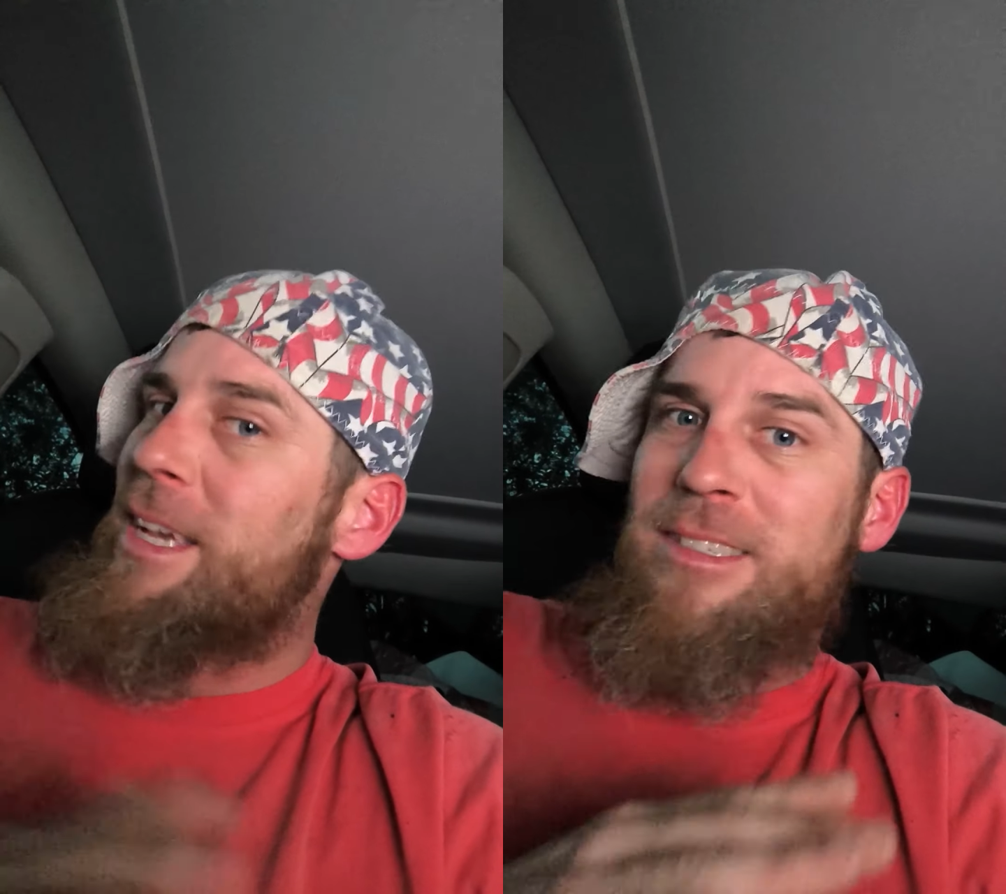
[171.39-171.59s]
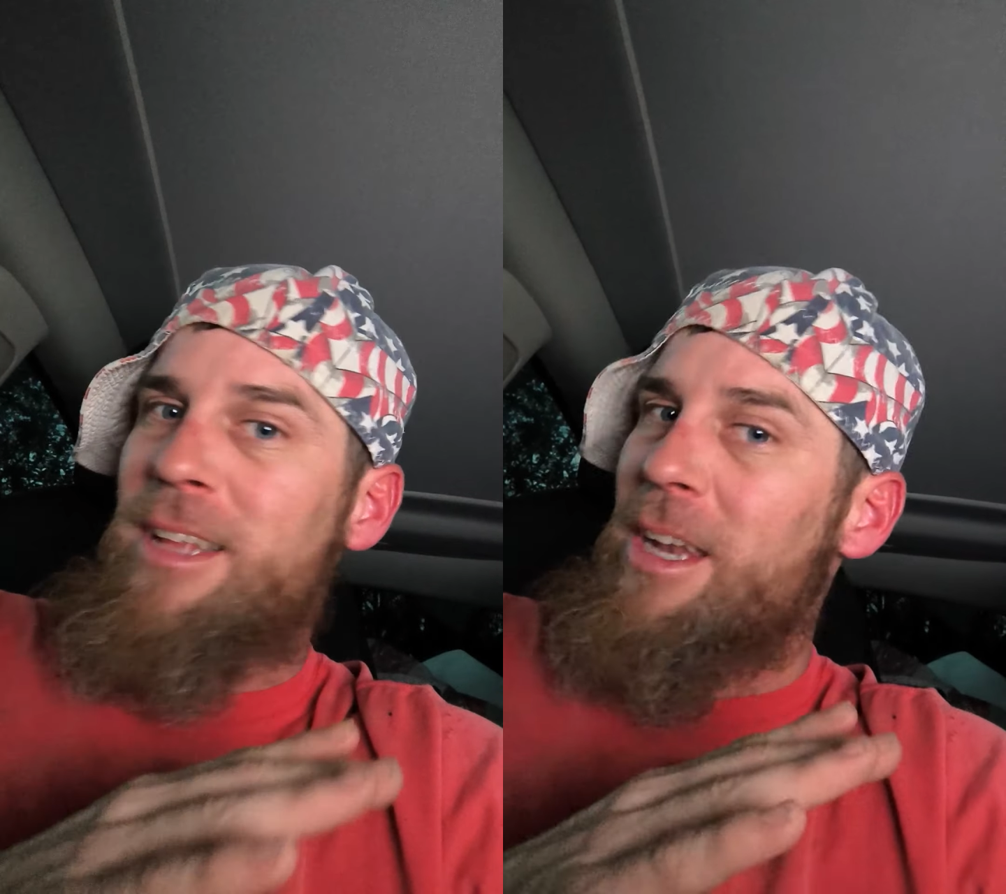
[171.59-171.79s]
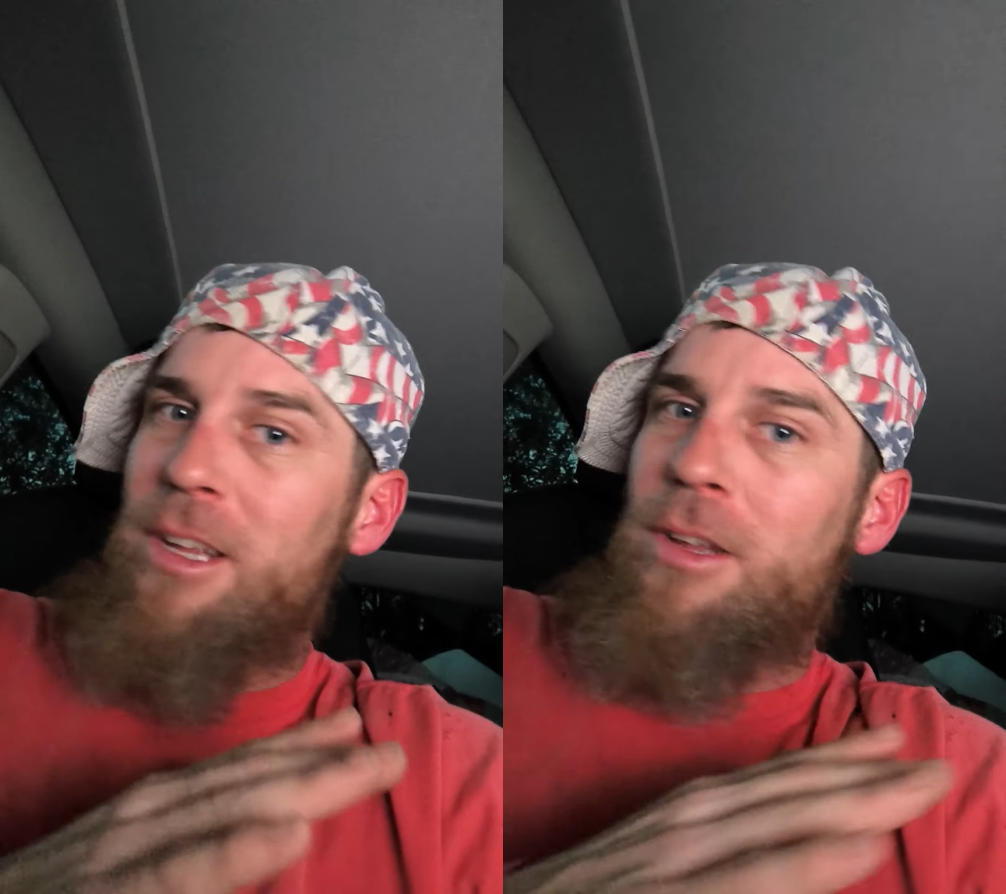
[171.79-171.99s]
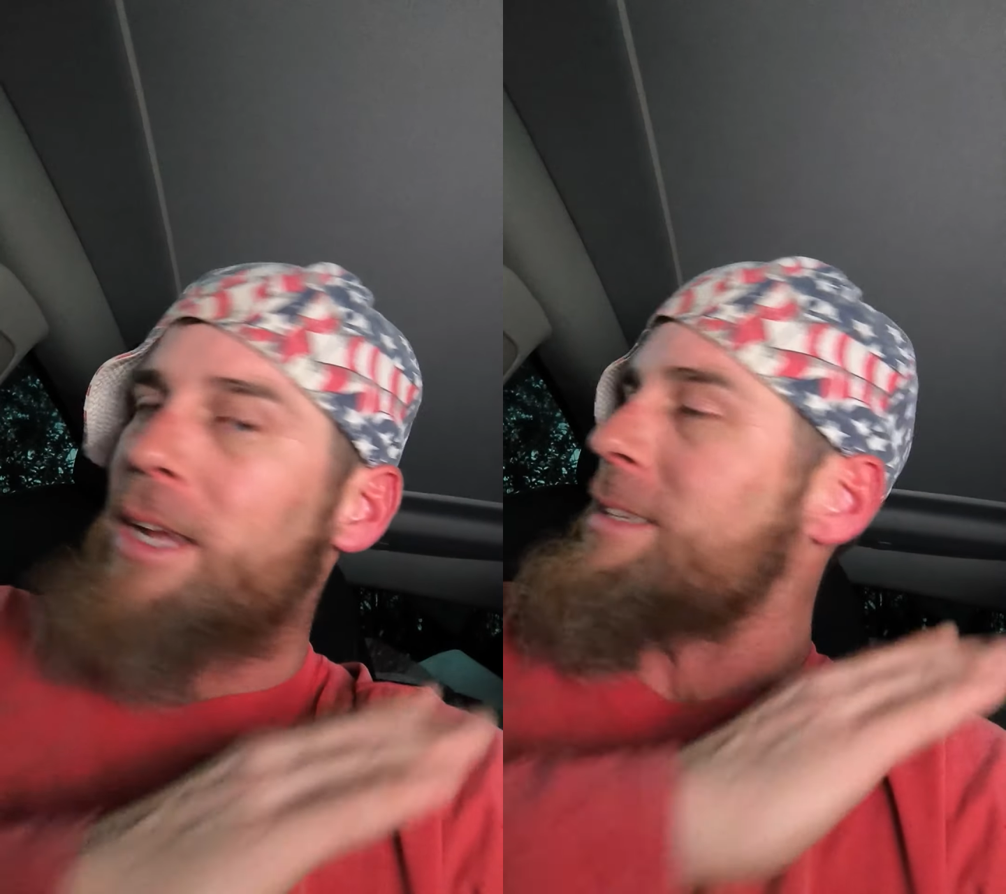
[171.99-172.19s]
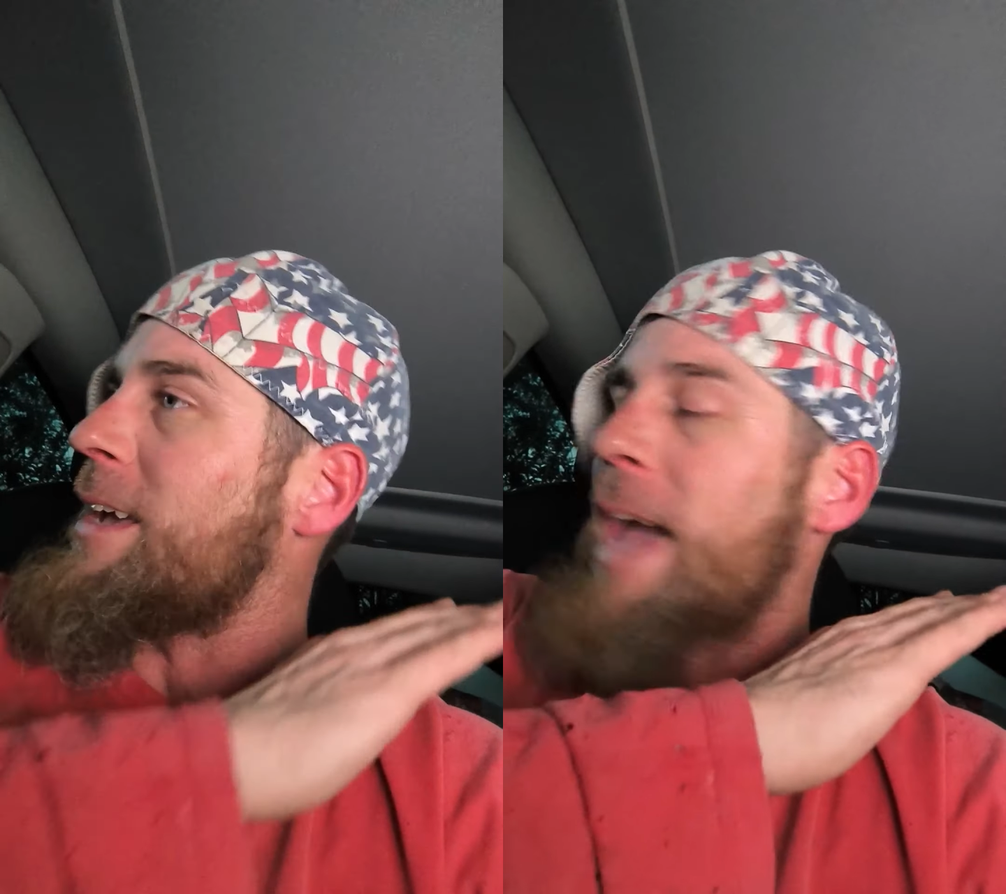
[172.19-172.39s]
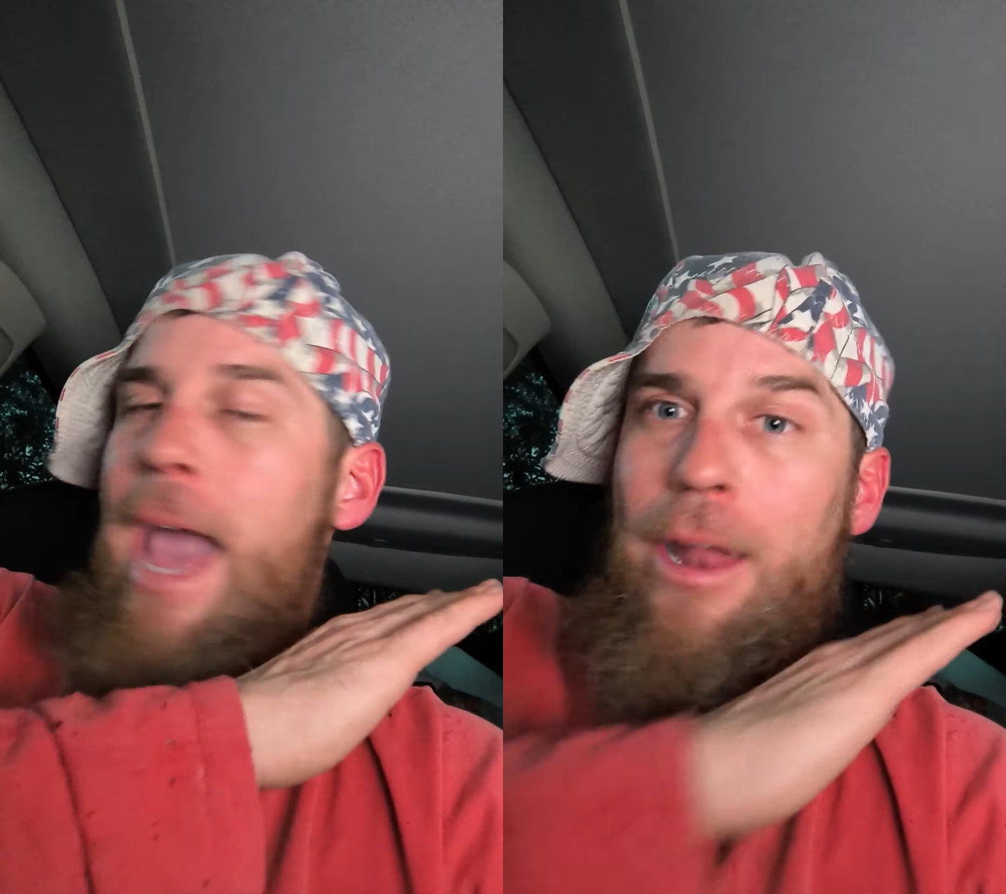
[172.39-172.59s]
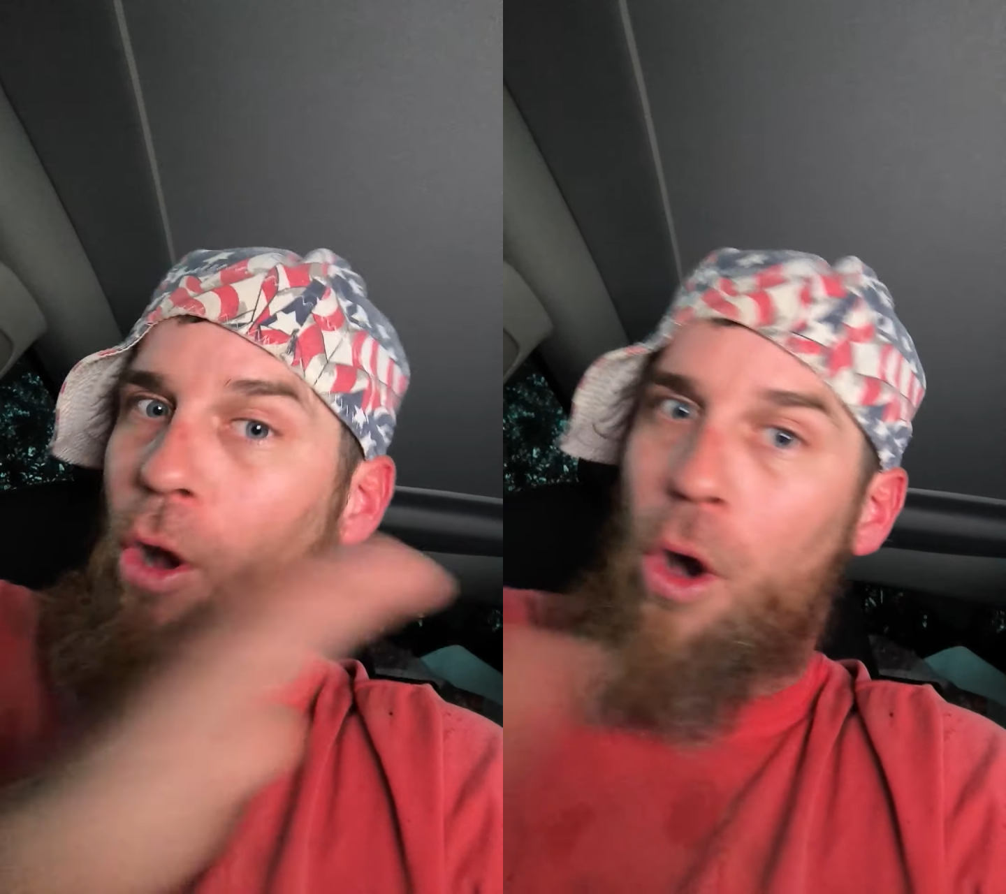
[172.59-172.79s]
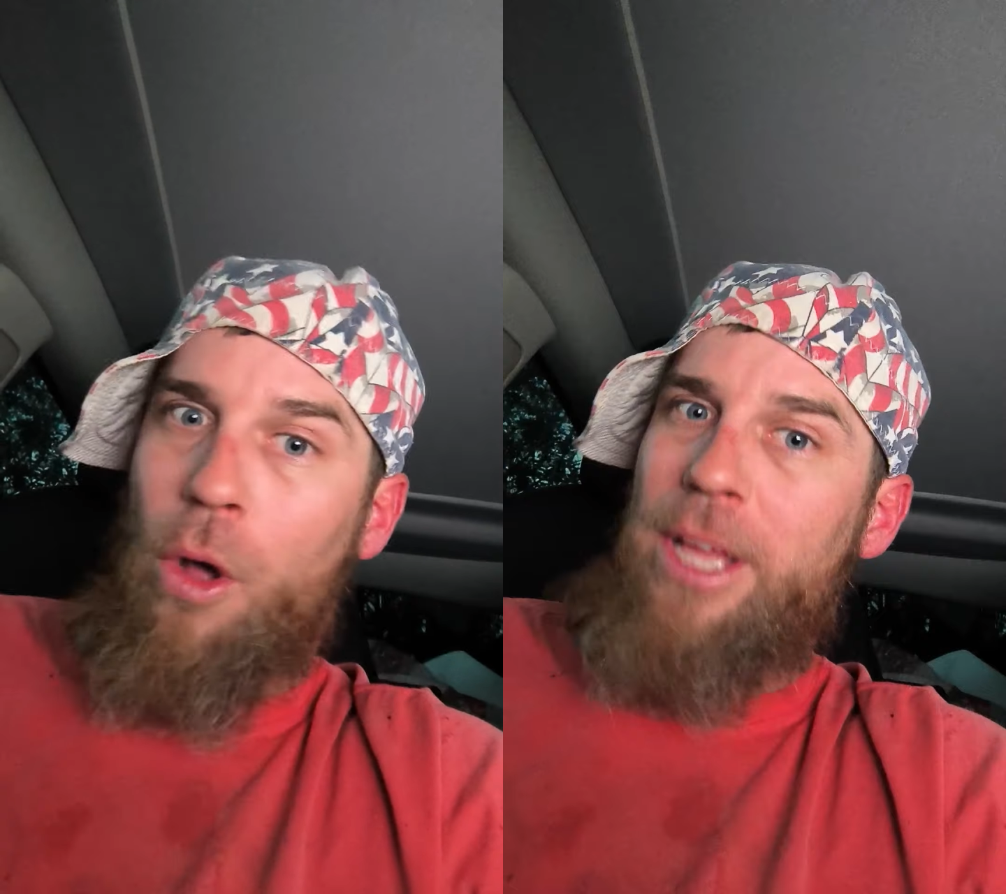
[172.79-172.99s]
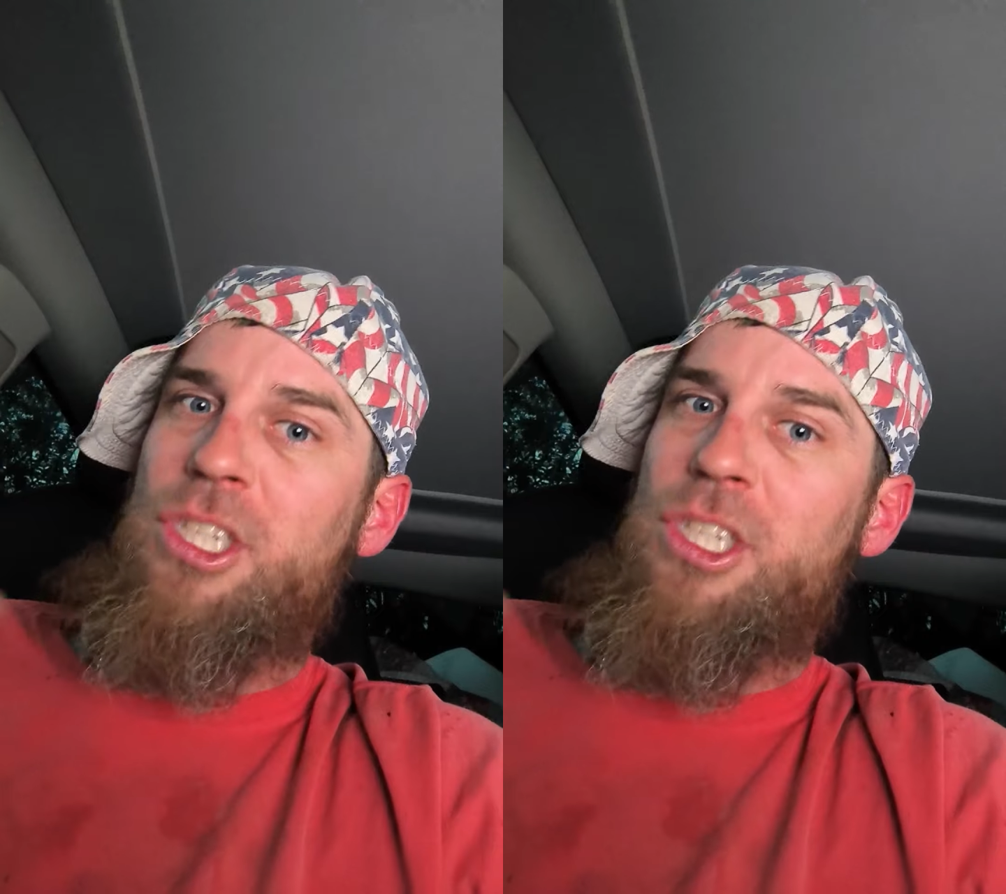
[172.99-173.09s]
It's not a good idea at all.